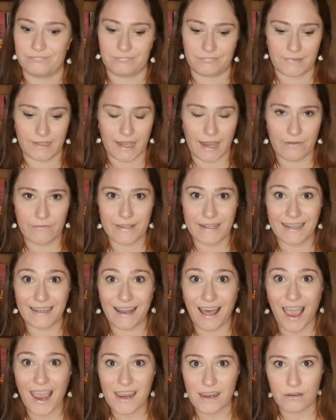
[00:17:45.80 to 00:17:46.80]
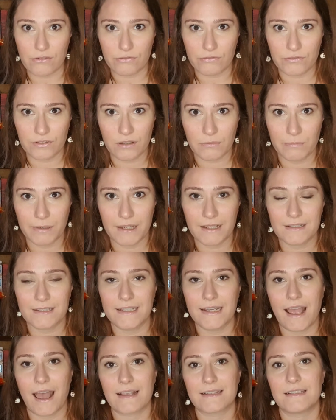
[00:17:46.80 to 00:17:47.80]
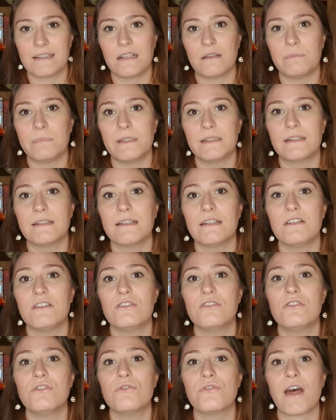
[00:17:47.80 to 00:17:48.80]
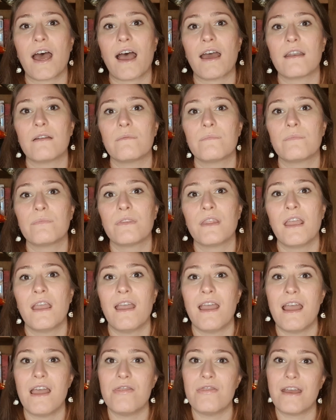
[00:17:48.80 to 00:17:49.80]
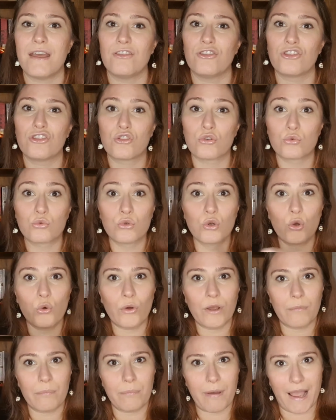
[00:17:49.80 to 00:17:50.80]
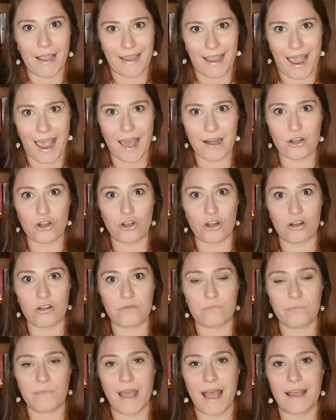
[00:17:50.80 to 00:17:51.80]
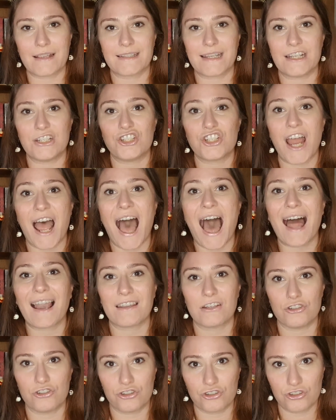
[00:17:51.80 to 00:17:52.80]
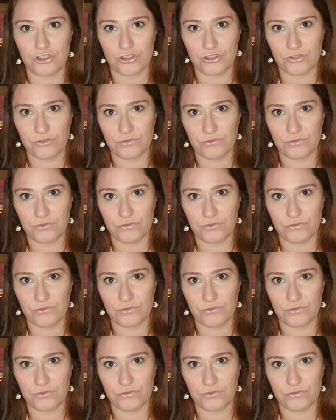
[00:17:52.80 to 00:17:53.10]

gave it life because he has the ability to do that, and then threw it back at her as a challenge.